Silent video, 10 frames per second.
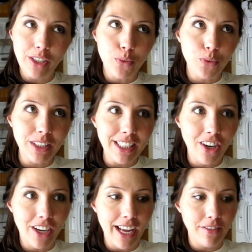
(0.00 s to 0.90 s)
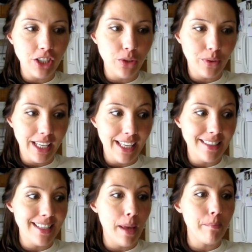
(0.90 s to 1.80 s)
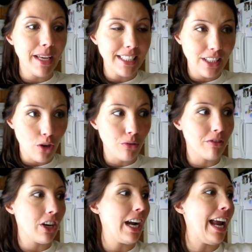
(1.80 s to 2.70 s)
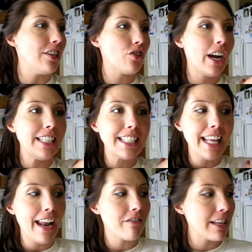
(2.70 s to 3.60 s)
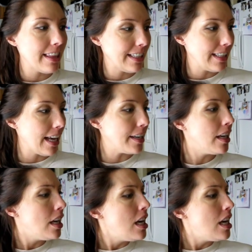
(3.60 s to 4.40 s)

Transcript: It's really hard having 2 kids and bending over and trying to get everything done.